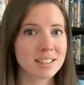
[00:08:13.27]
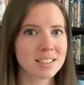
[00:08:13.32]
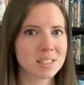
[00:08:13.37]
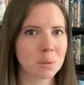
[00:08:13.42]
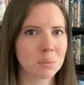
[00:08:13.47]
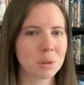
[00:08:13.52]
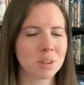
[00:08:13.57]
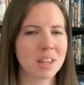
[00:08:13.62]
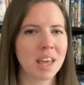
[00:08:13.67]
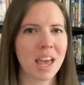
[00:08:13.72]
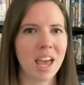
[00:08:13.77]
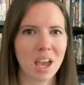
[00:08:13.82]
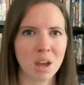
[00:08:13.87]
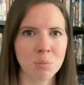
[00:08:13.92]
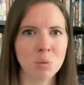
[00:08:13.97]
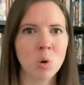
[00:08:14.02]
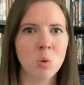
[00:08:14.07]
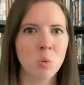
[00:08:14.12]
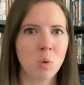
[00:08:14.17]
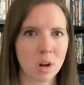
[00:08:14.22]
something that
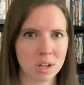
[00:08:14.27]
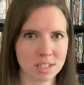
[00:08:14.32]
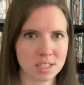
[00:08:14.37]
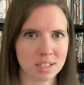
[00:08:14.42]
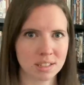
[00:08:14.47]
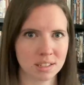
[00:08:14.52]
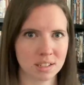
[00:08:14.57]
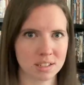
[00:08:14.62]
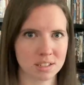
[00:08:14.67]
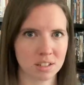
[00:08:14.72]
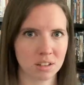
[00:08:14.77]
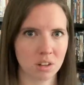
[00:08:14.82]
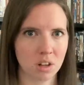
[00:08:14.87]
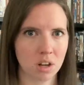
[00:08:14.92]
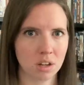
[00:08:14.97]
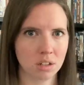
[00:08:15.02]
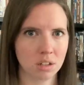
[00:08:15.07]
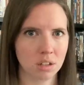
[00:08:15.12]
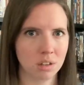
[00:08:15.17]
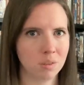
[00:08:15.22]
Emma Watson does a
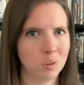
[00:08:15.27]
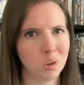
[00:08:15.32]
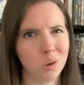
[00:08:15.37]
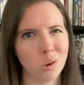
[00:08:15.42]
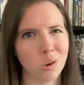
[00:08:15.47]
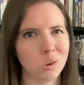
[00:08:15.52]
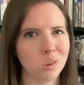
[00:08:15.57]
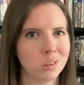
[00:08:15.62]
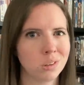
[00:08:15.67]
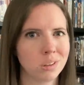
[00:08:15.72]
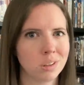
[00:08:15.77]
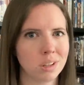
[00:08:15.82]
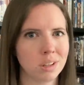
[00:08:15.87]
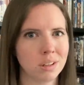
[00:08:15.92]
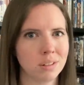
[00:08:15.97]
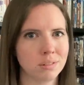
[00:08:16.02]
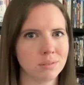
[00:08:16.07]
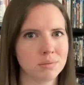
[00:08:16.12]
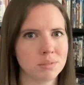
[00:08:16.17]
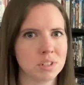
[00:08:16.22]
lot. If you go and look
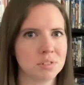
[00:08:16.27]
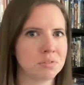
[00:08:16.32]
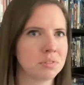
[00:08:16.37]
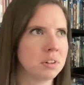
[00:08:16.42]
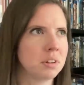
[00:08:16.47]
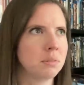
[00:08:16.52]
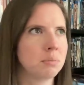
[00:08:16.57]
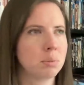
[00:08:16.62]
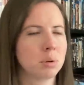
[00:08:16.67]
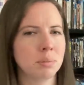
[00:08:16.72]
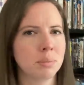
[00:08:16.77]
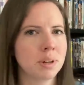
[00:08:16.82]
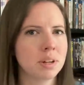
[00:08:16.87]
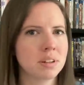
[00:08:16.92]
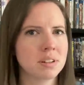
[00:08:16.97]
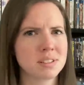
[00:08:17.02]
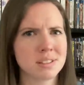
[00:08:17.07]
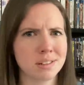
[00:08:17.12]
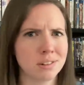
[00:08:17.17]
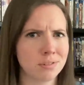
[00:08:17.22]
at different
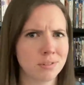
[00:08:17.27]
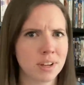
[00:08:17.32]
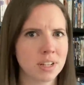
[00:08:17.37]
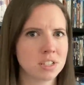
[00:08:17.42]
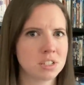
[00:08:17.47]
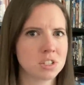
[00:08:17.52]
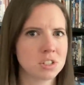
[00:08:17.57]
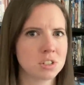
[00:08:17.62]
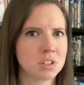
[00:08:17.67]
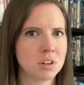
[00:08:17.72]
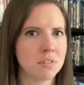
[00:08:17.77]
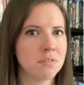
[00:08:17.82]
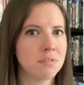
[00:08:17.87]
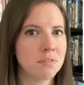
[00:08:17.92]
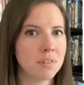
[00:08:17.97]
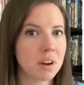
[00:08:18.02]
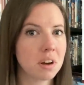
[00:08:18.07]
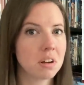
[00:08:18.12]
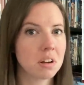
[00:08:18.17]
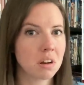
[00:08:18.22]
premieres and events, she
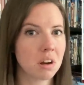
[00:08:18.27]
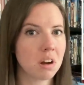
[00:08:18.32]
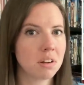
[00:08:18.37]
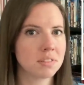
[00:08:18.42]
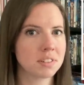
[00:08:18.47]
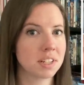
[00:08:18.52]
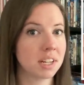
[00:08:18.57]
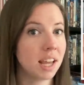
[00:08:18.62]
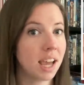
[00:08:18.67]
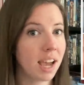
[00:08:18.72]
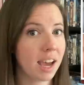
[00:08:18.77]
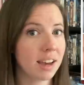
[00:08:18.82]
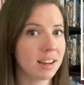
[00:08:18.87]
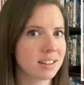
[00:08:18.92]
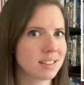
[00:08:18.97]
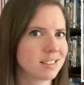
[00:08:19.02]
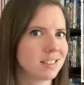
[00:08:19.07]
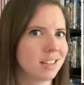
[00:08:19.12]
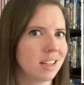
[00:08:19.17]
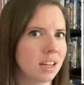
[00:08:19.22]
very often
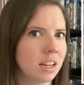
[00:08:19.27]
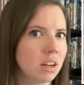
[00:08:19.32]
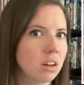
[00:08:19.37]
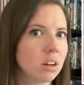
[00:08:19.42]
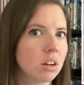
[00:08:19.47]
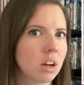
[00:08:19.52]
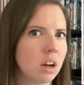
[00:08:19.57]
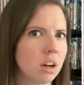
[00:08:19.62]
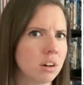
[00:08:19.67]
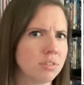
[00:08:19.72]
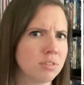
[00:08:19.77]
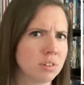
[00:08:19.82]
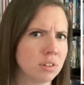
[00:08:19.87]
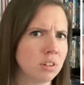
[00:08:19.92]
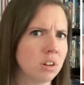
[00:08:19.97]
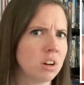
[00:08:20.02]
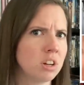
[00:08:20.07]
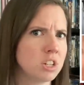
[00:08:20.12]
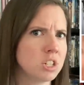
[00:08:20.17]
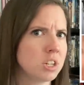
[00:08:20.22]
has an ear cuff or
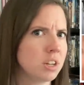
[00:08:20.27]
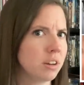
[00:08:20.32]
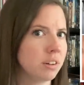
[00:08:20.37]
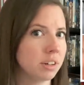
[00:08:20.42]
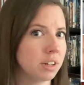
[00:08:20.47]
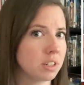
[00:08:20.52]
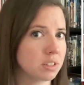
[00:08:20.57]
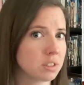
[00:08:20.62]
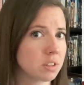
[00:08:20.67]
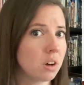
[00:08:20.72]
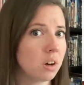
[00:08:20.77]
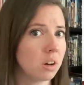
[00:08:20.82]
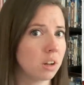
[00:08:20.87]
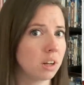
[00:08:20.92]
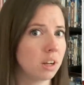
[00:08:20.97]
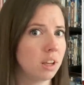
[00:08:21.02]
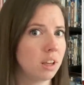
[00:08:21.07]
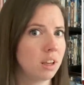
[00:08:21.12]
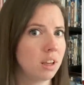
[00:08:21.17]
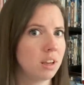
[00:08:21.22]
large earrings
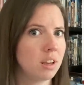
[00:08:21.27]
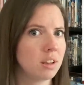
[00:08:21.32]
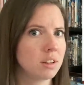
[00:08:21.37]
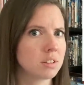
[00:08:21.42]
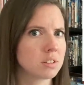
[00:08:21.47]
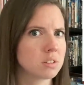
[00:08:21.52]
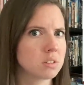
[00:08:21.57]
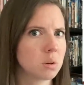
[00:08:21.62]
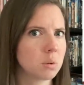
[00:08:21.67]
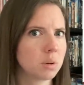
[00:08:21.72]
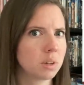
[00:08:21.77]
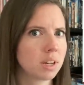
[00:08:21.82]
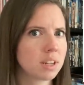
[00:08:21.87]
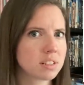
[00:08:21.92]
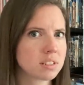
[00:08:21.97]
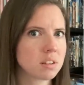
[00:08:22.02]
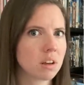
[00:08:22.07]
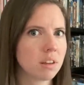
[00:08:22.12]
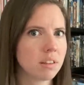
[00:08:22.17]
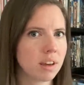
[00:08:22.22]
on. So when I
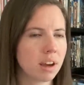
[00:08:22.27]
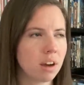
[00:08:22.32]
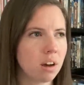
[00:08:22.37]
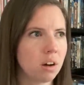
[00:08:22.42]
saw that